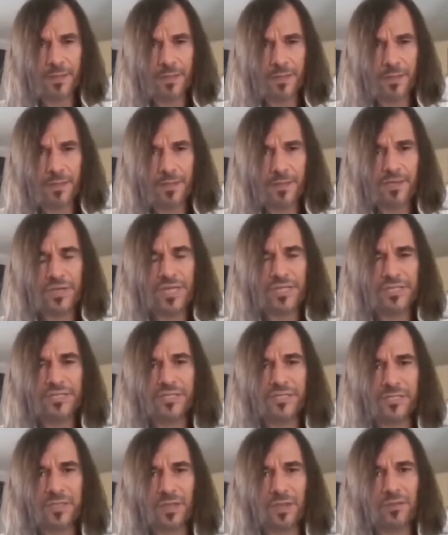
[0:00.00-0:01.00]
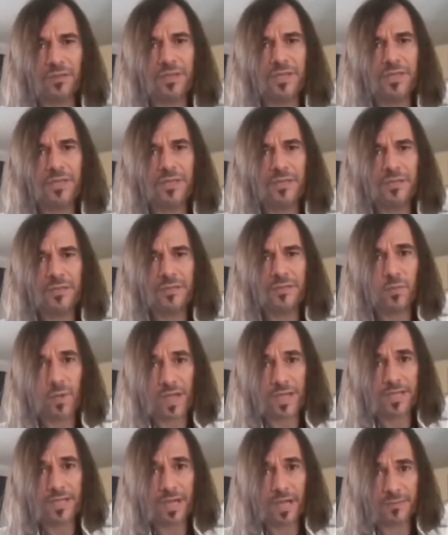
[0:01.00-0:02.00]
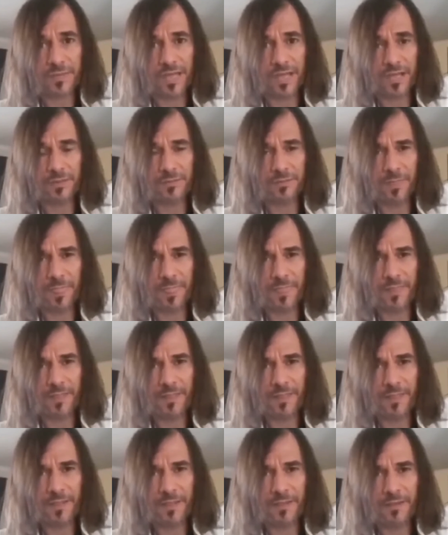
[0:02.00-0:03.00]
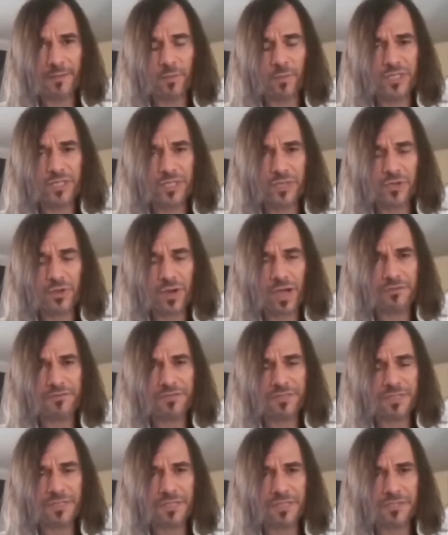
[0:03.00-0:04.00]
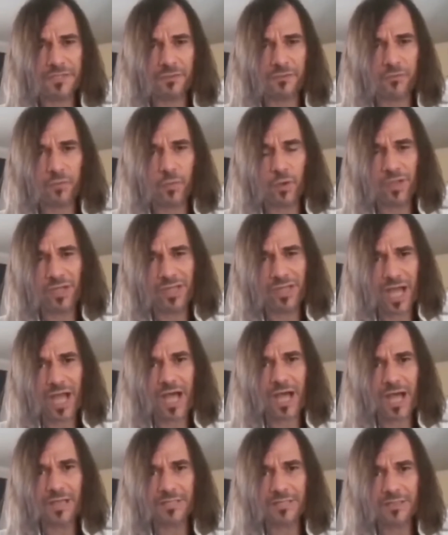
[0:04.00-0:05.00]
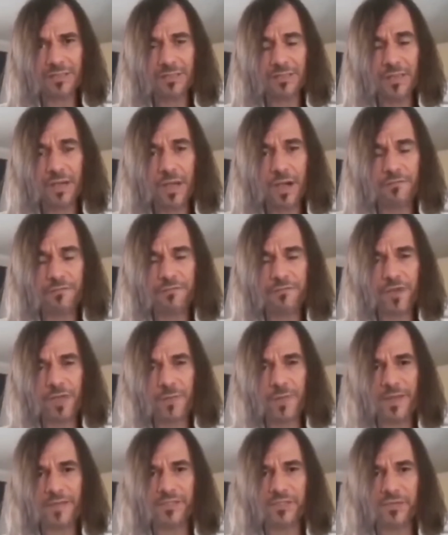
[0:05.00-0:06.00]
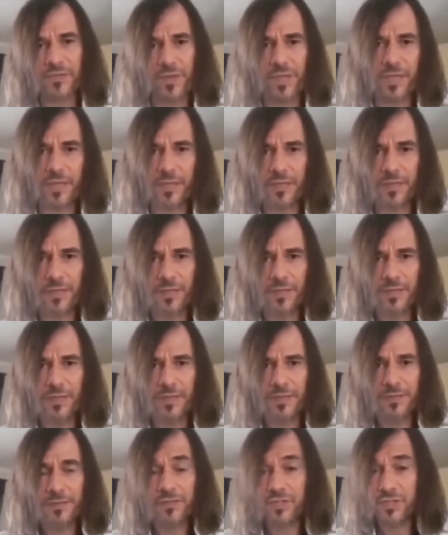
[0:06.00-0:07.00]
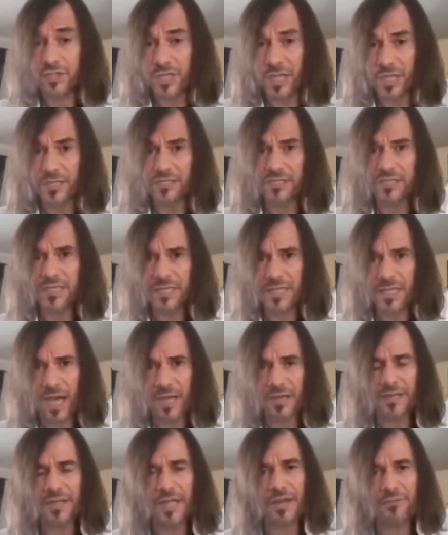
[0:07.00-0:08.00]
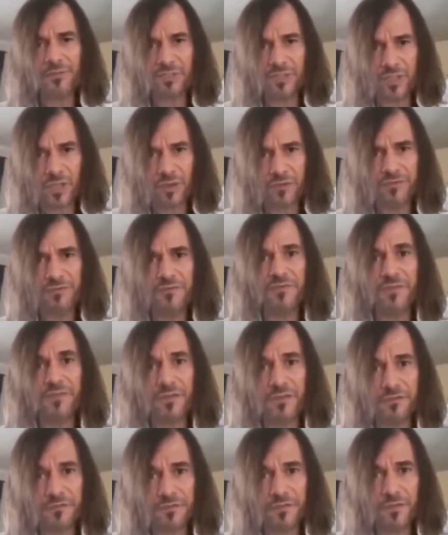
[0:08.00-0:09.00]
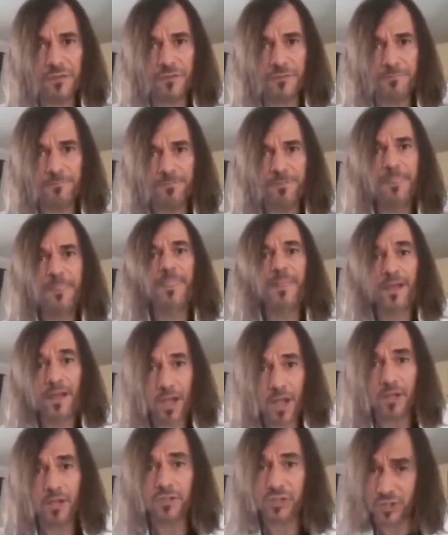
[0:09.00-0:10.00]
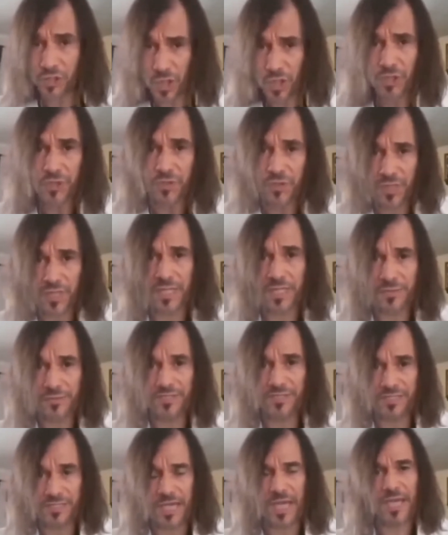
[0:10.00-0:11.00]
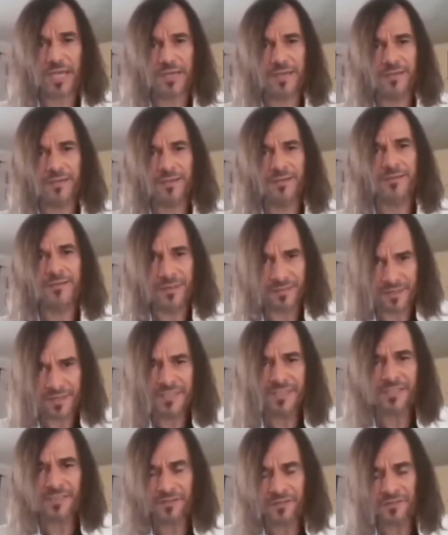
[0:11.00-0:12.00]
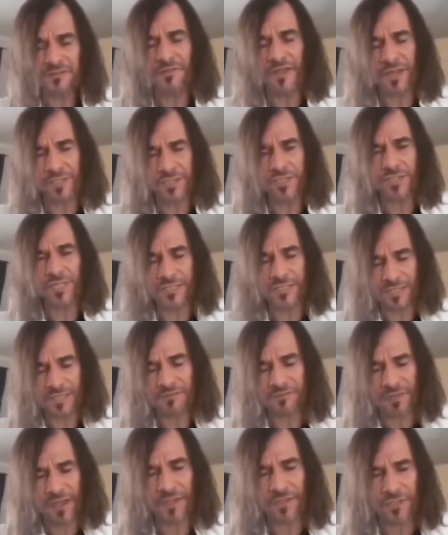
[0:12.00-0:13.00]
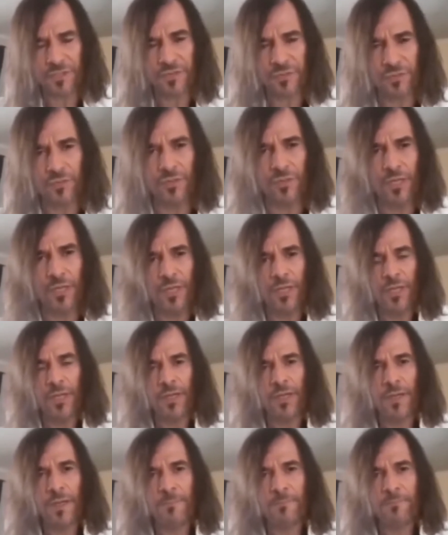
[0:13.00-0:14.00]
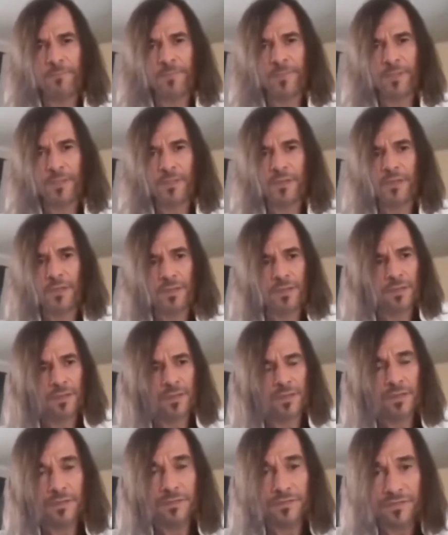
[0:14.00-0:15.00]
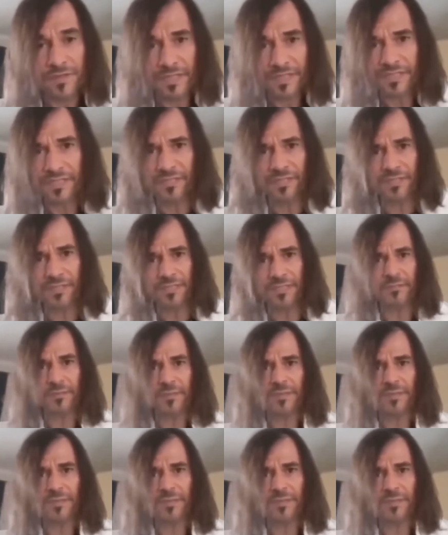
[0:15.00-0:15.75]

You need to slowly wake up now. Witchcraft is the royal art of Freemasonry, jealously guarded and reserved for the few. I'll show you clear as day that this is in fact true. This is the symbol of